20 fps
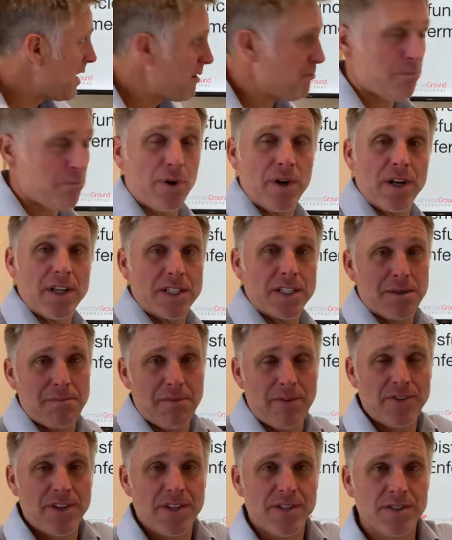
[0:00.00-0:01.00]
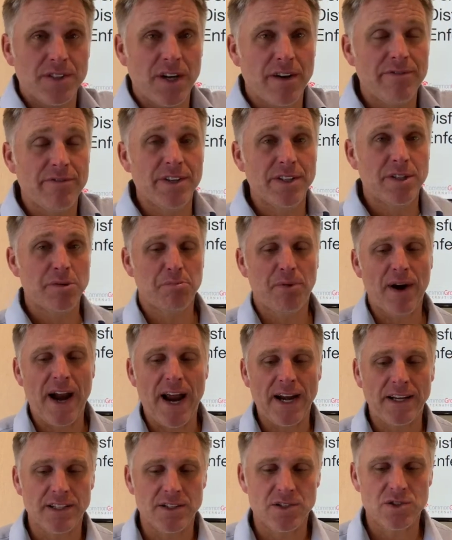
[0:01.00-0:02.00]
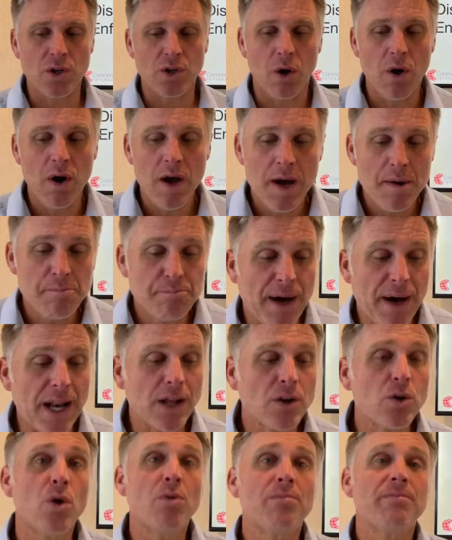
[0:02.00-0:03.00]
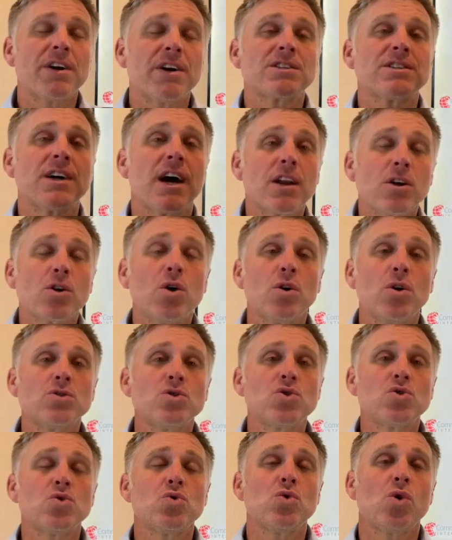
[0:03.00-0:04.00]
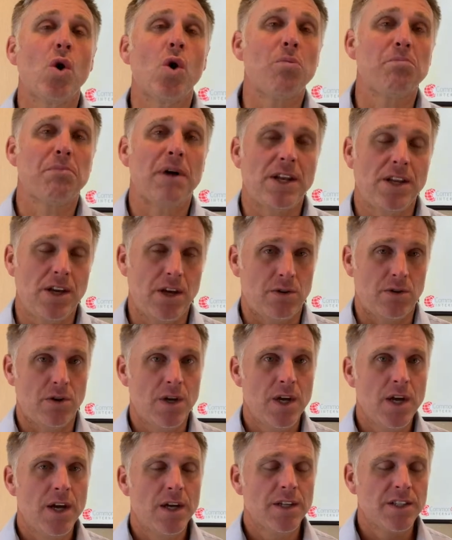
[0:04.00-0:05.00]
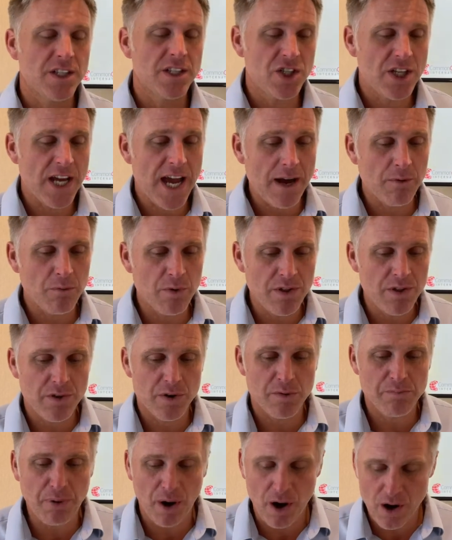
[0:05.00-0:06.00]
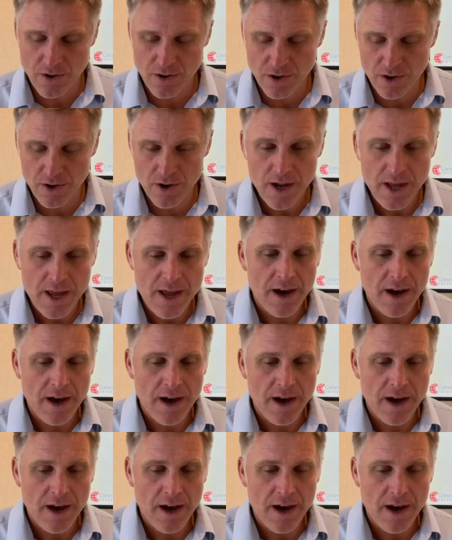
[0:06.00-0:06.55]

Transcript: putting some of this stuff into practice. So, para conversar con su compañero, to chat with your partner.